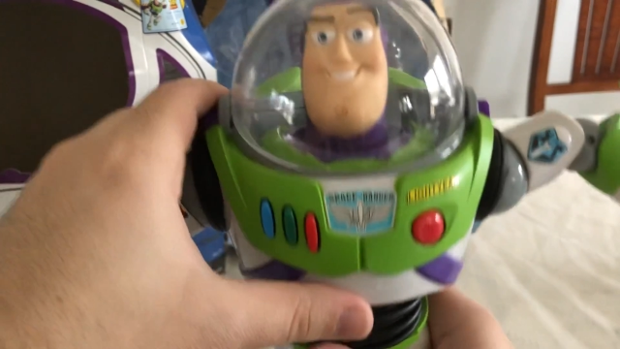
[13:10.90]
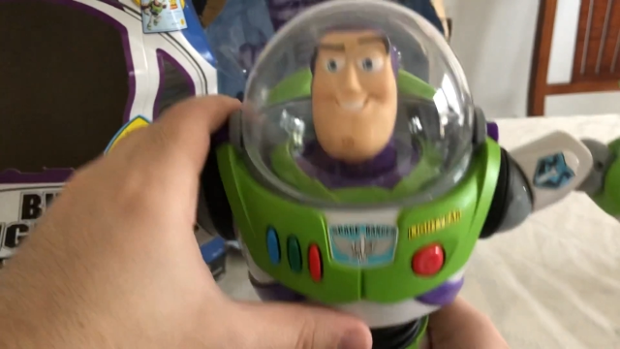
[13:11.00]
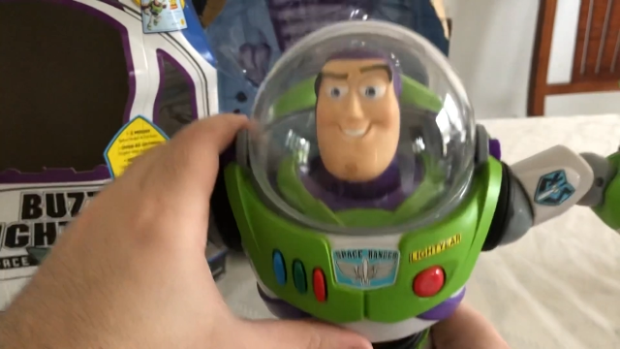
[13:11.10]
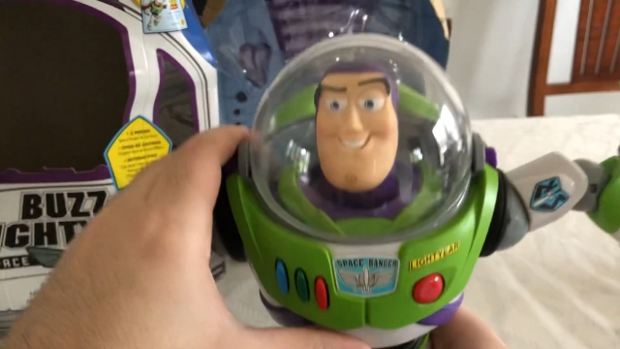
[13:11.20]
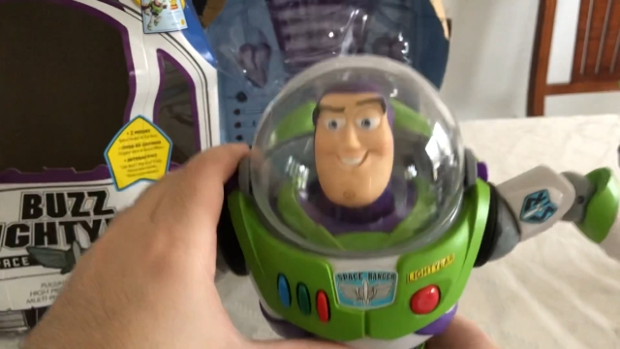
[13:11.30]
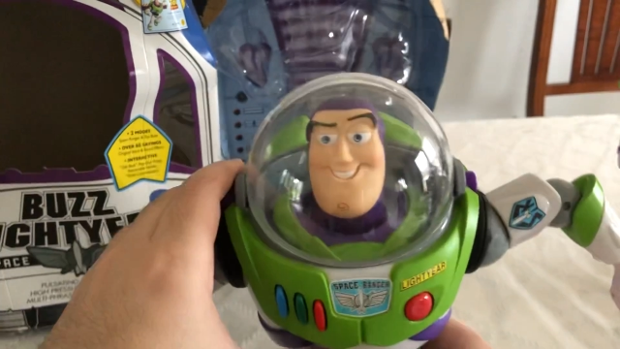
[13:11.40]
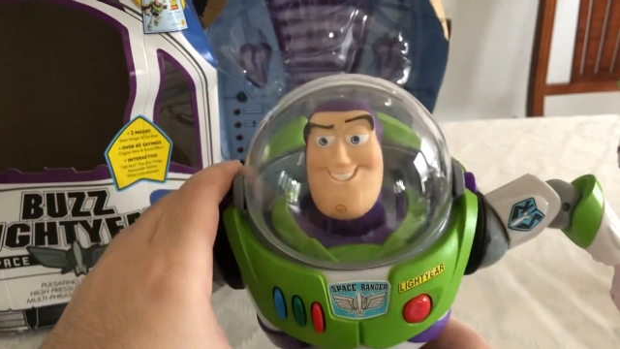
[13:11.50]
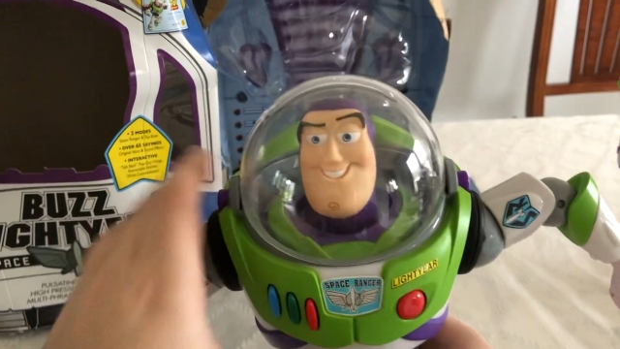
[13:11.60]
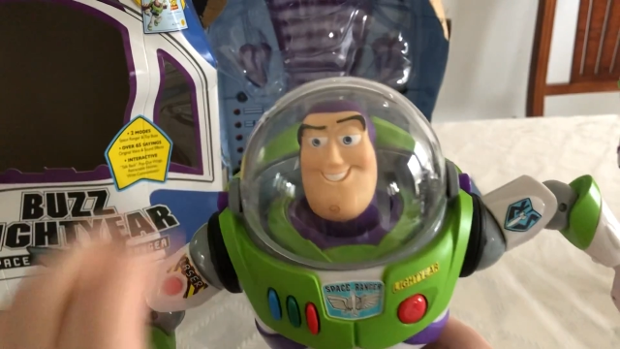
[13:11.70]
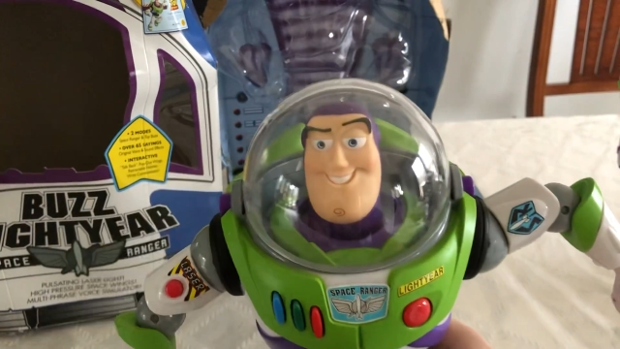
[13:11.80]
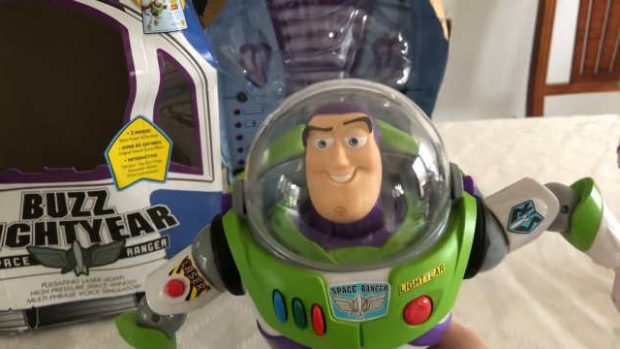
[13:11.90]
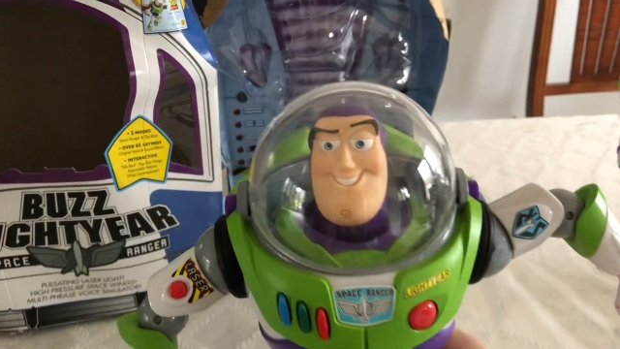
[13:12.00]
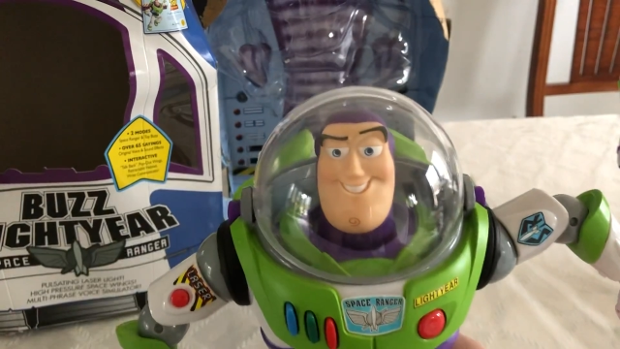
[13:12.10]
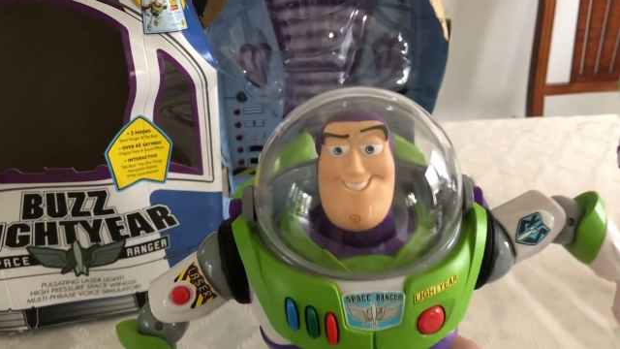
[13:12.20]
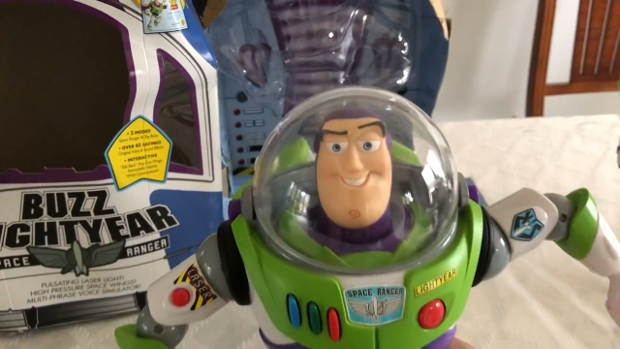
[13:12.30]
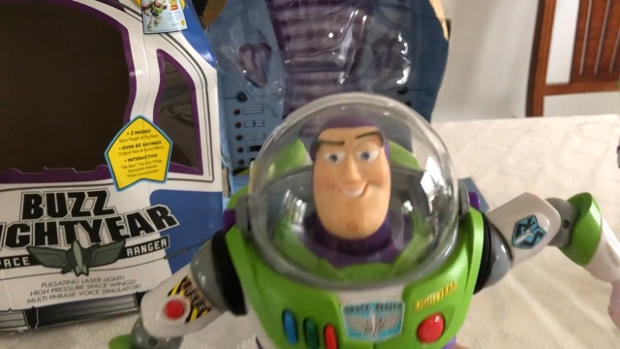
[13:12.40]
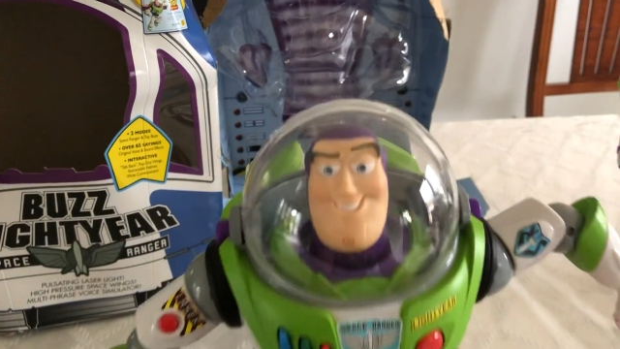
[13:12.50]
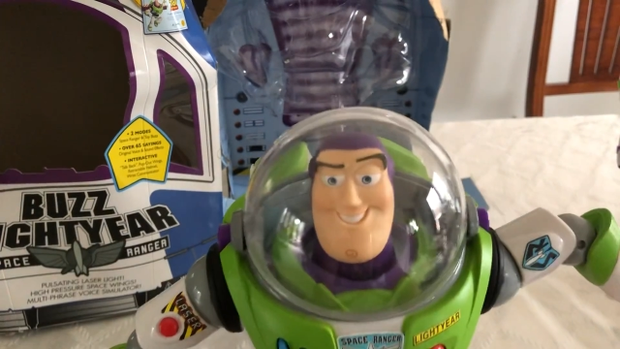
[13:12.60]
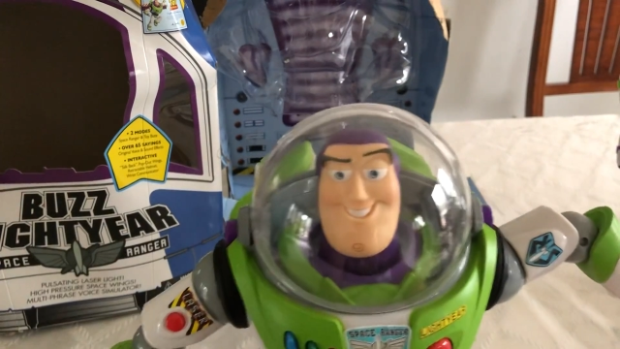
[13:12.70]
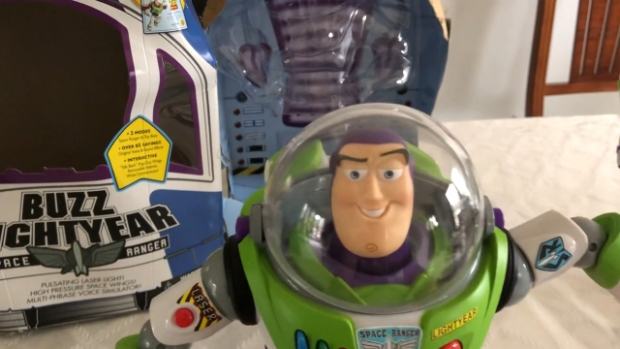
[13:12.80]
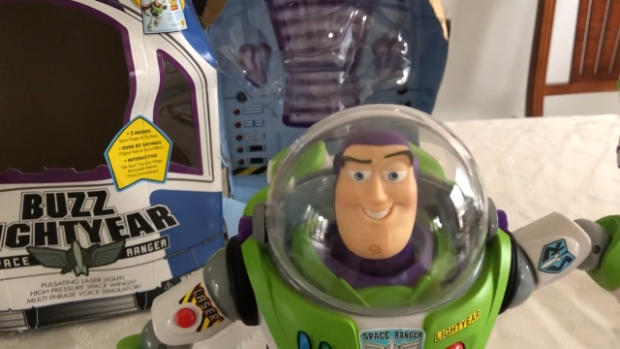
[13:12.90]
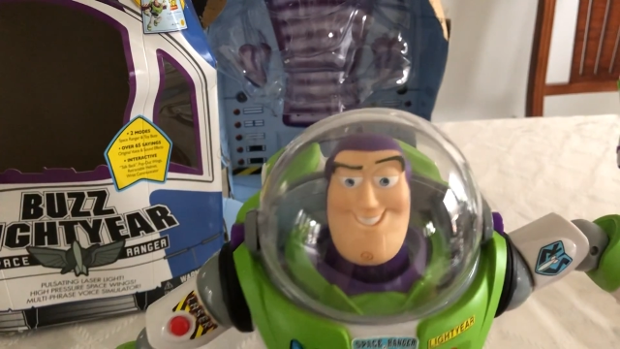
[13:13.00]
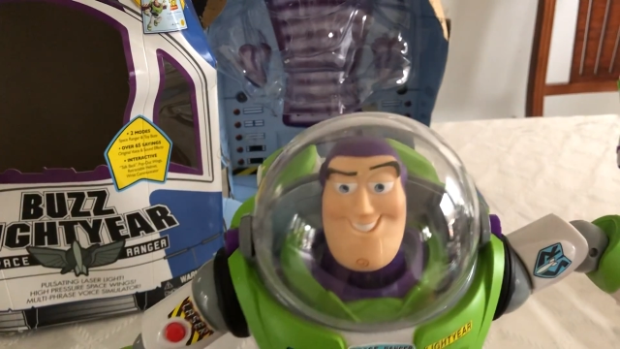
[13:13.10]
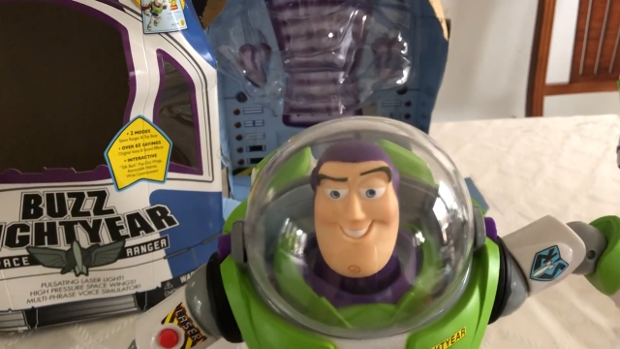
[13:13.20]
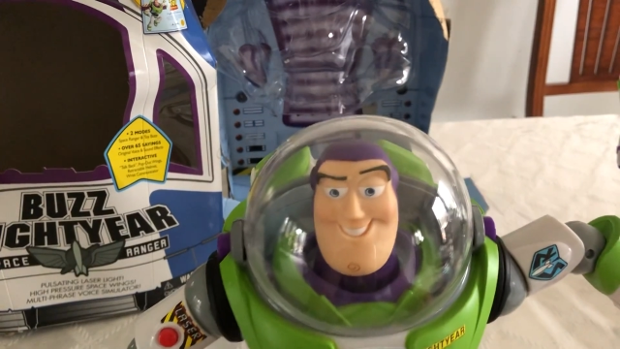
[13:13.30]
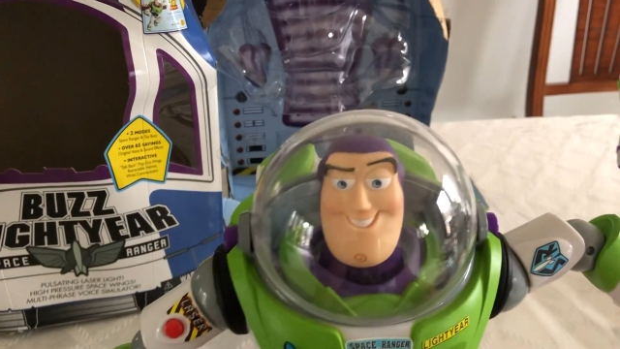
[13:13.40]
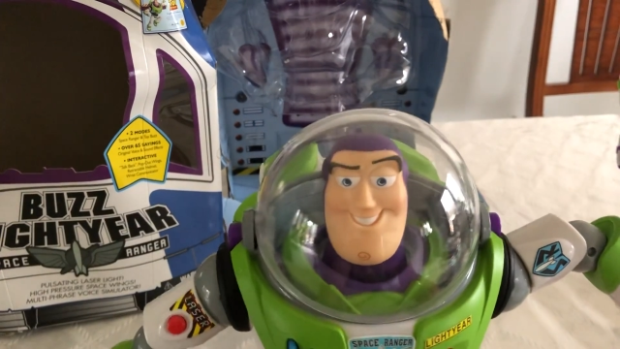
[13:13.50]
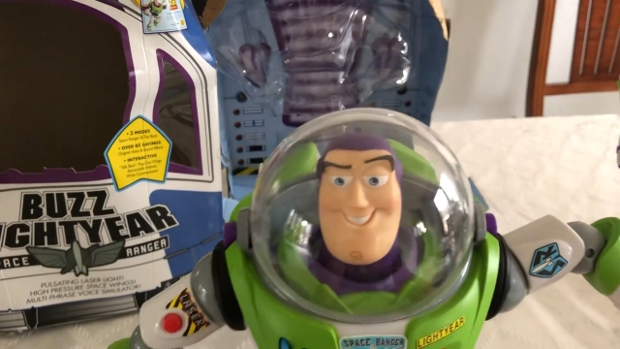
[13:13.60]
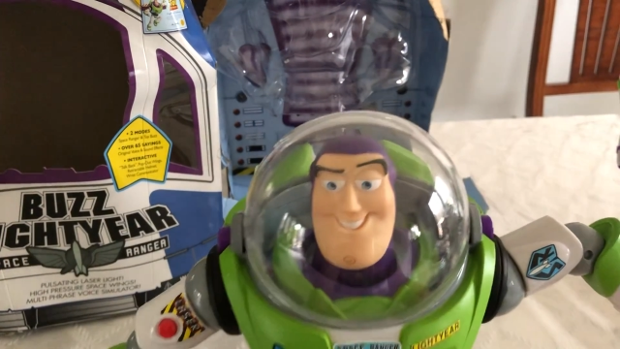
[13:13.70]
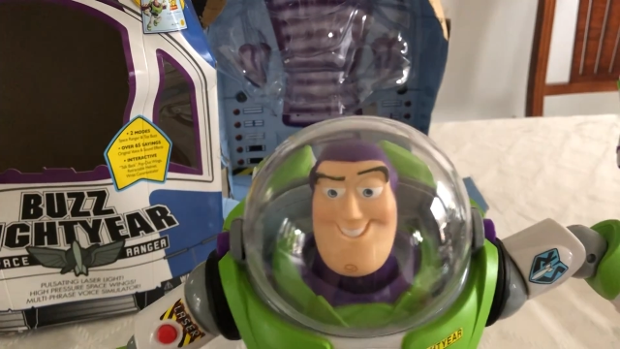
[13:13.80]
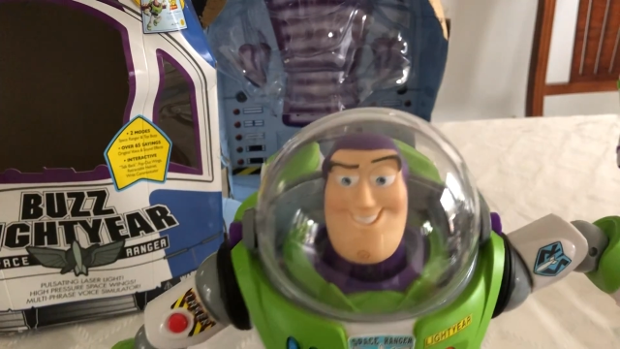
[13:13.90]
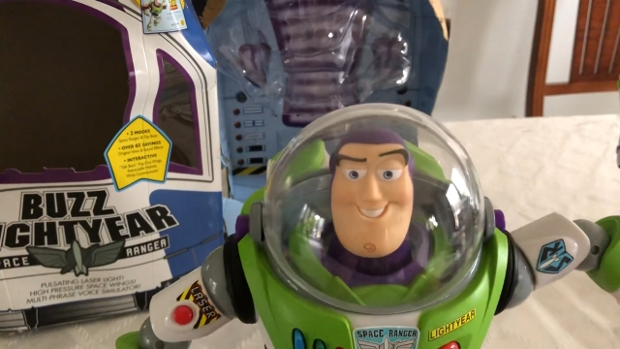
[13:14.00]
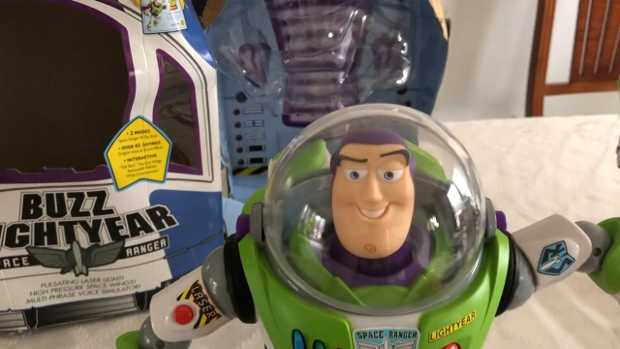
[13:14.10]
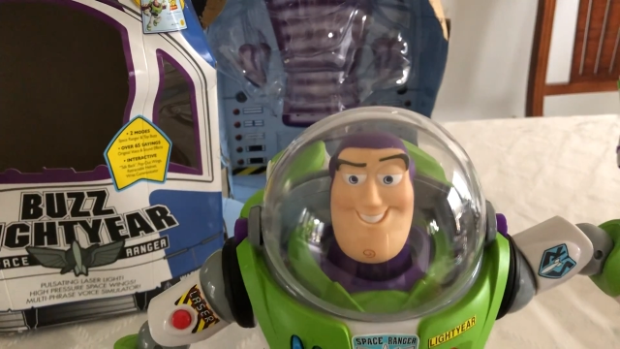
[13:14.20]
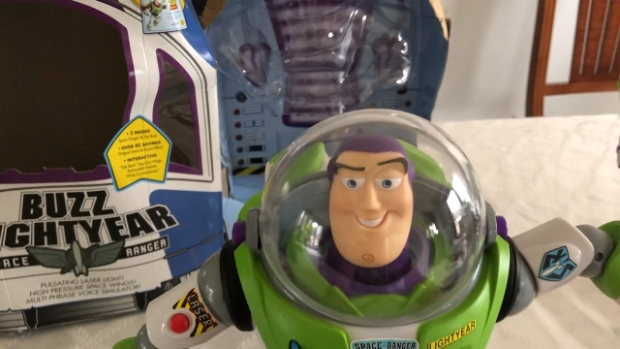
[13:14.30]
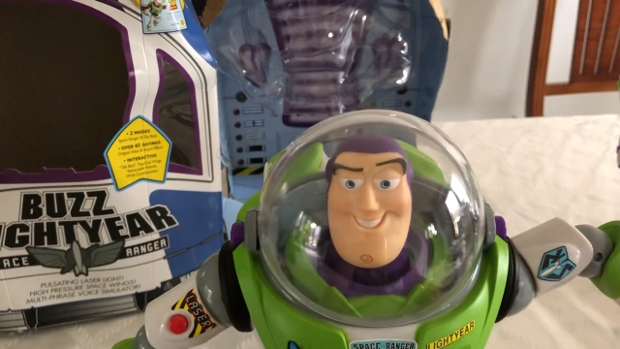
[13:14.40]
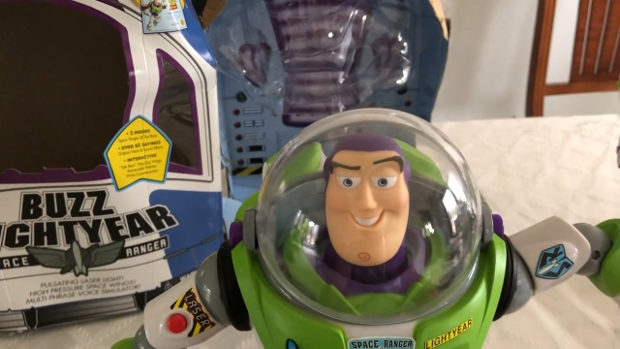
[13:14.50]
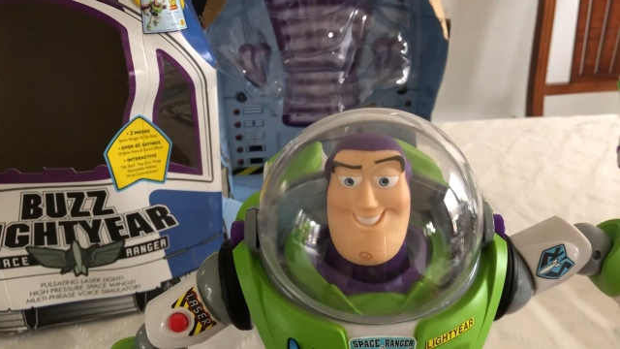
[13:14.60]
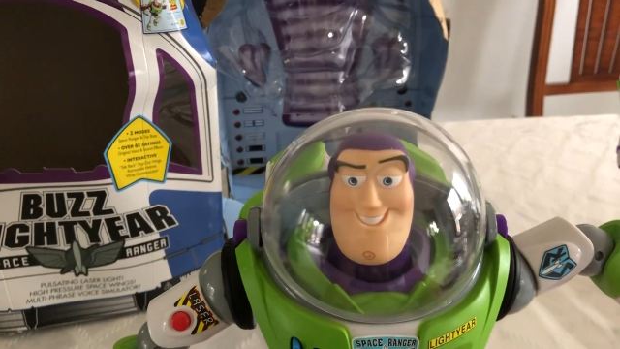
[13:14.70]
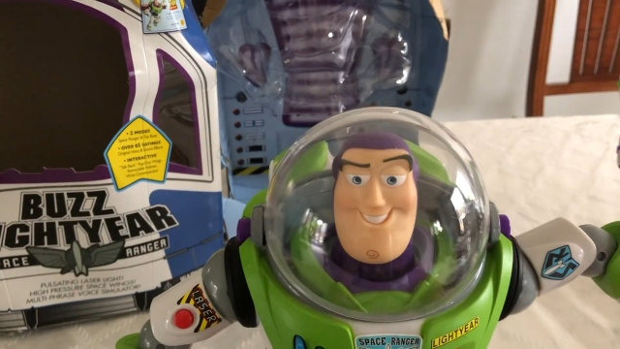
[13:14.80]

and it'll adjust to how you want him to stand.